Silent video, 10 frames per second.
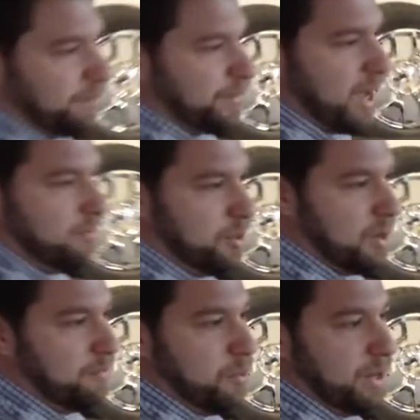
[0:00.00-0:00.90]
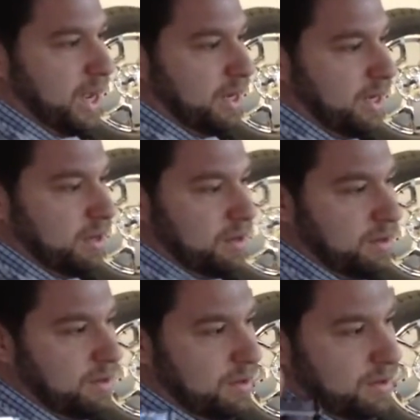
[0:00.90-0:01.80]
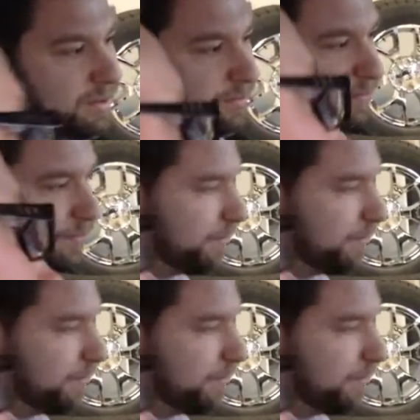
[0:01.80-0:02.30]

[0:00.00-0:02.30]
Have you got a phone handy? Yes, I do.